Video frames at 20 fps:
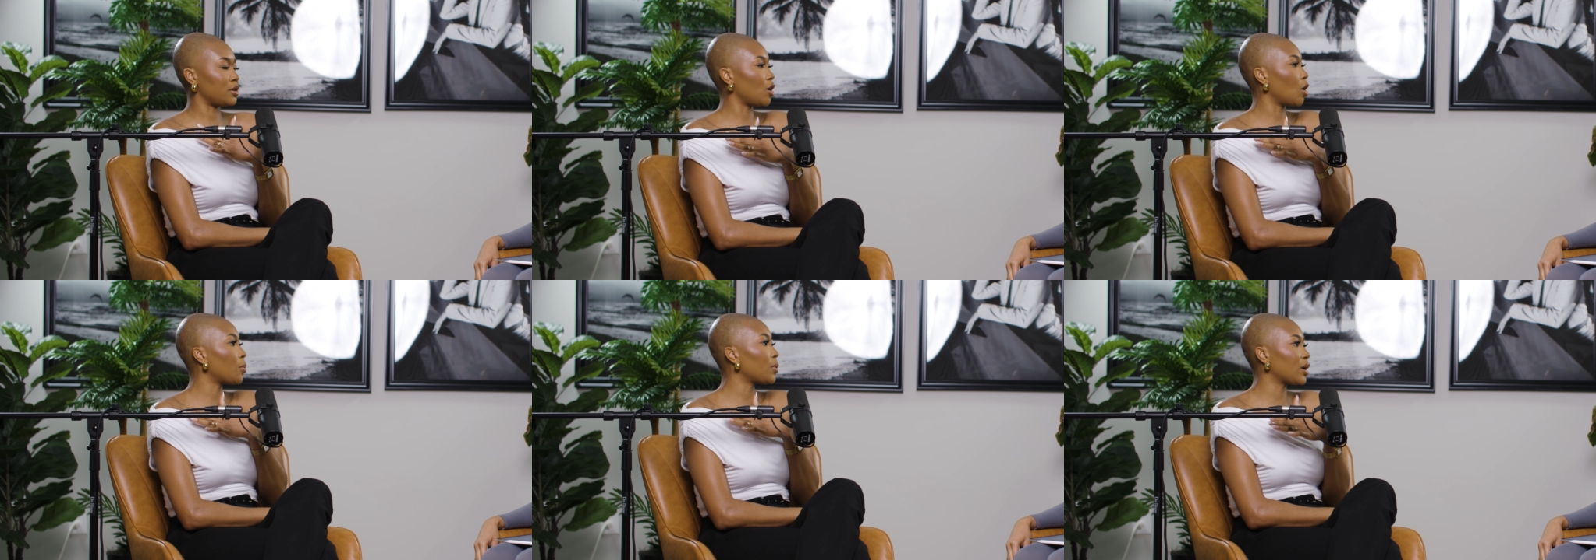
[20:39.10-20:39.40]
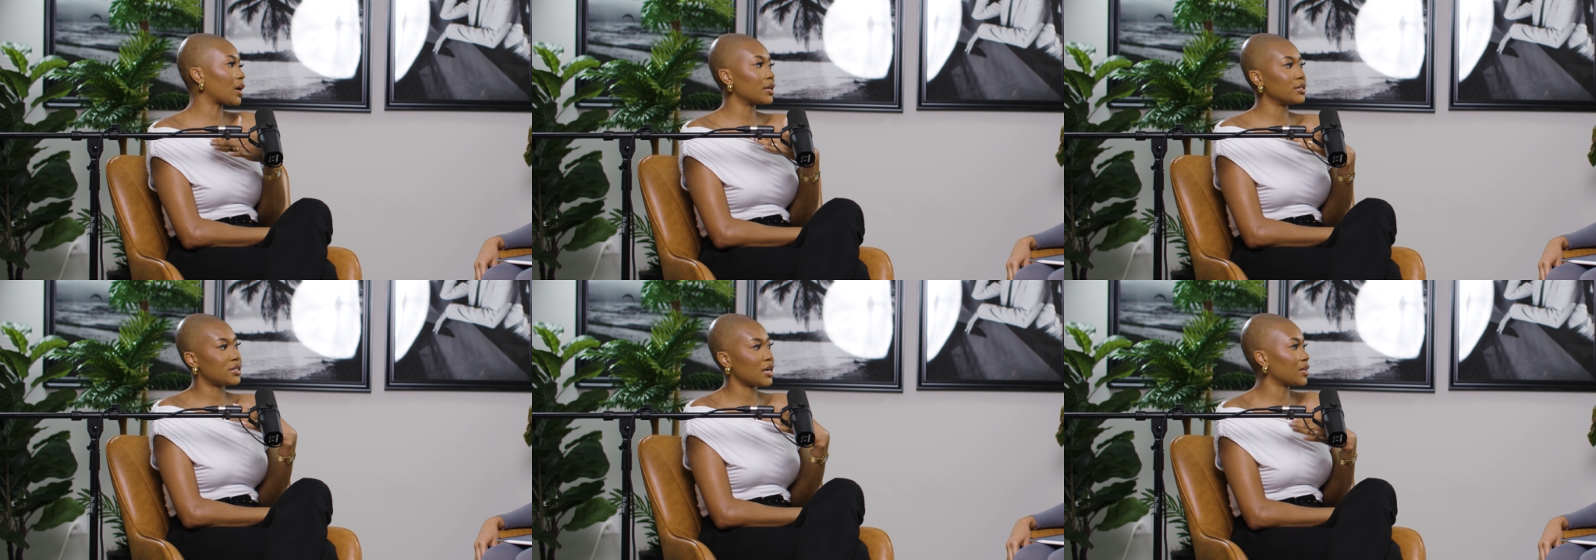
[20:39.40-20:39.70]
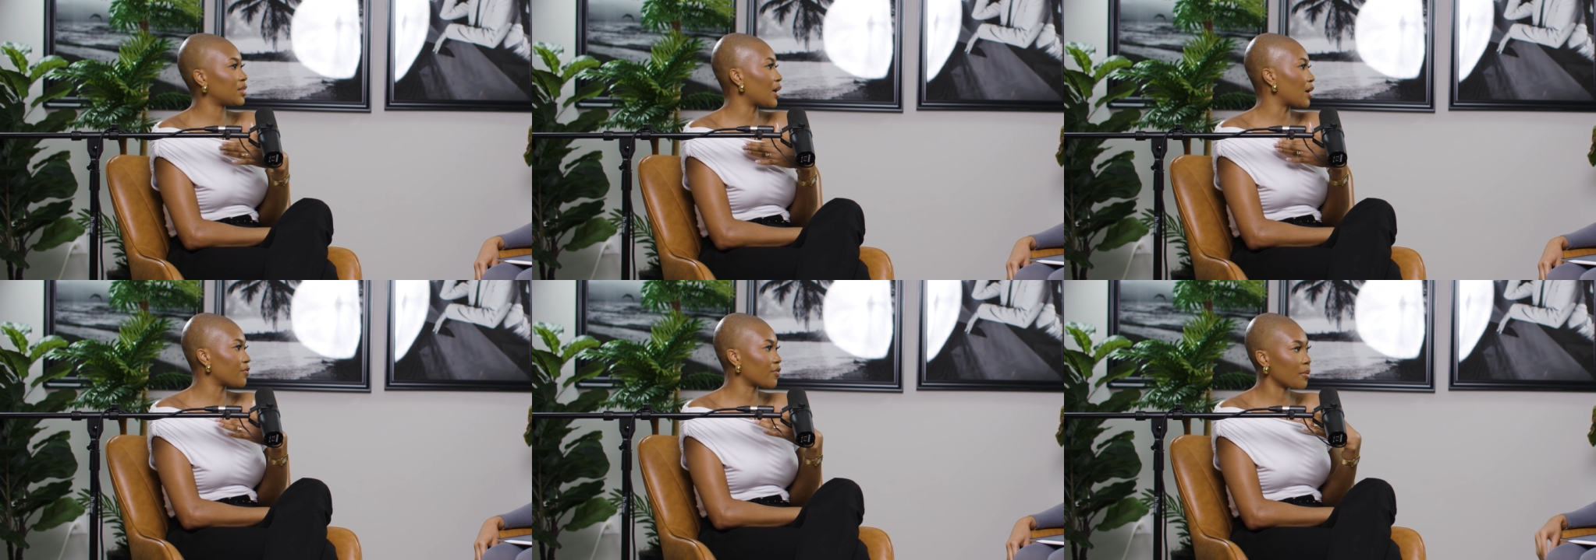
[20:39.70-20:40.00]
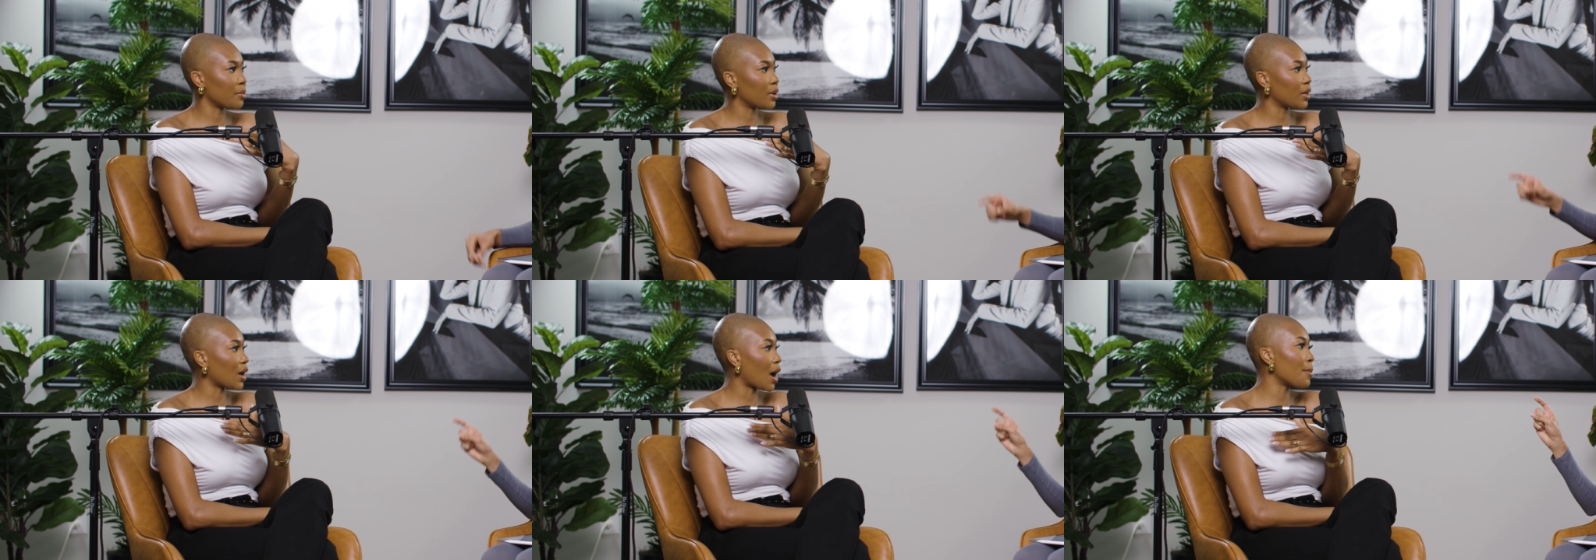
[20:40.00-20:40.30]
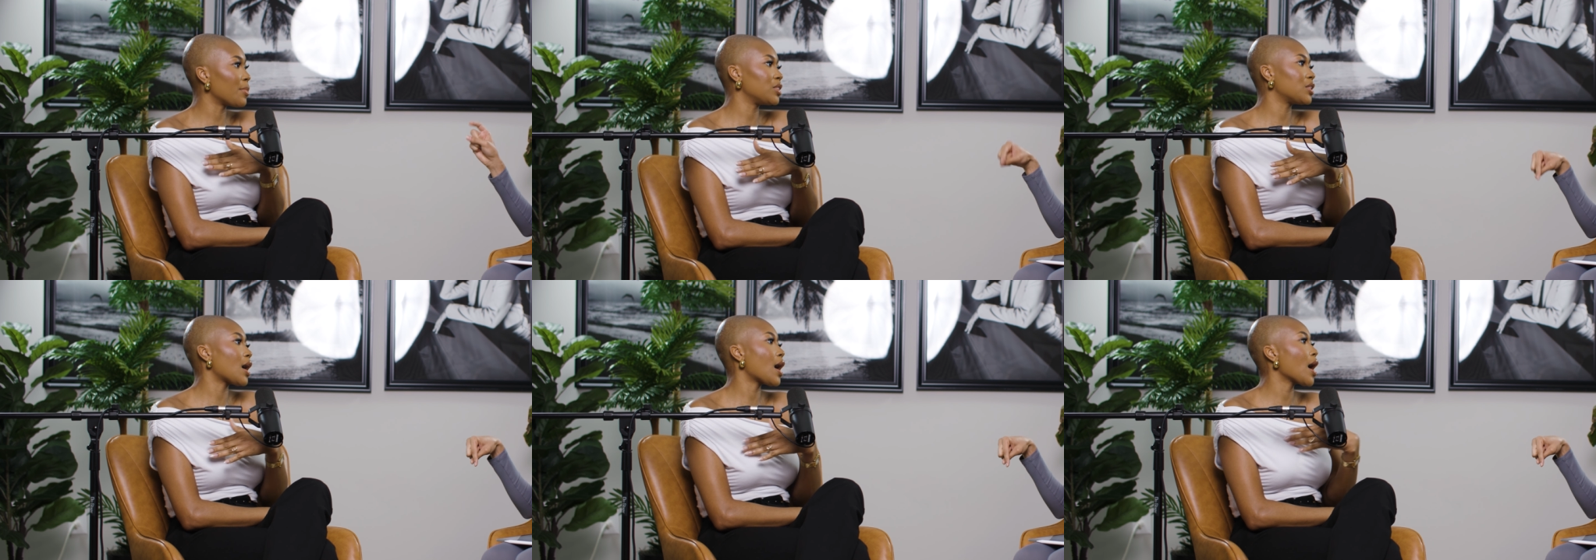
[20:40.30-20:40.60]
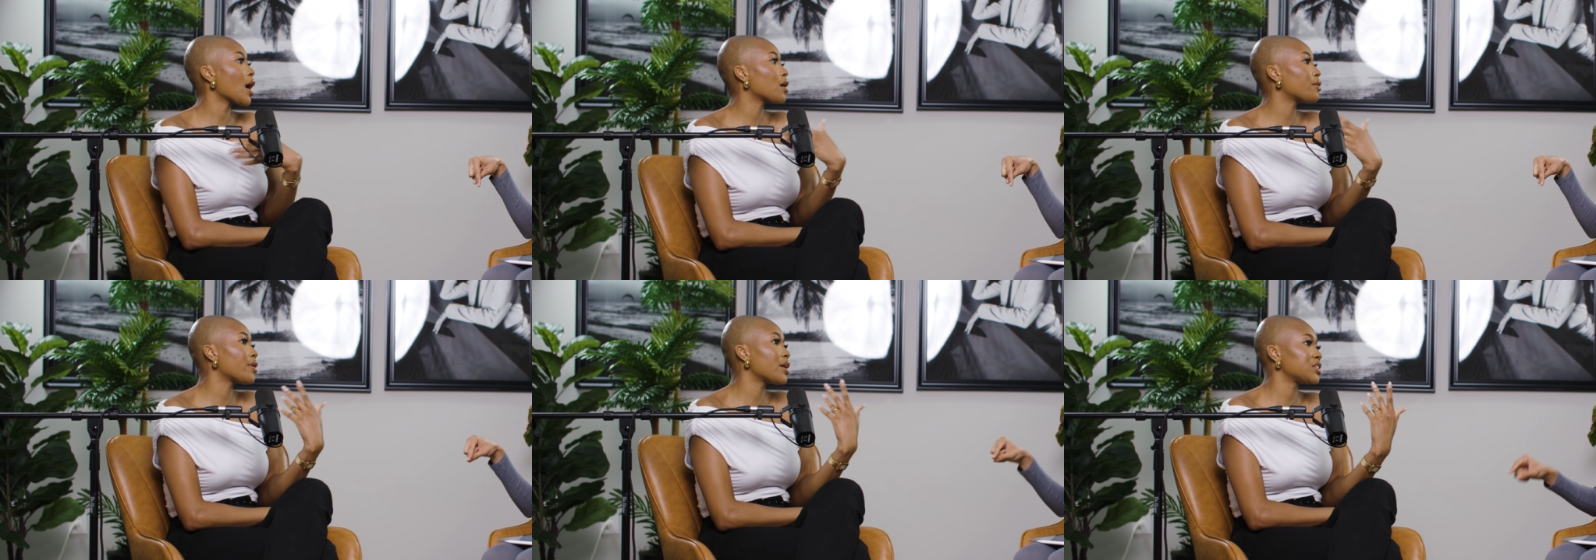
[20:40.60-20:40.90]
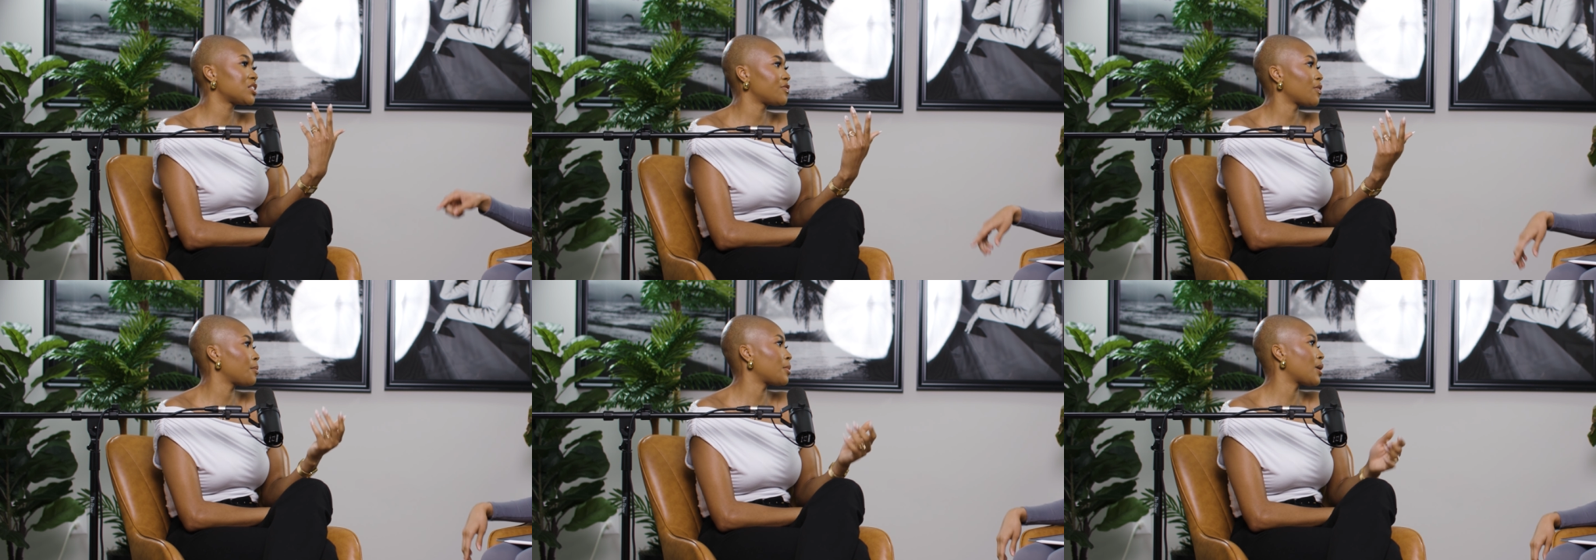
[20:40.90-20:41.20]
Nobody can take that from me. I mean, the IRS, if I'm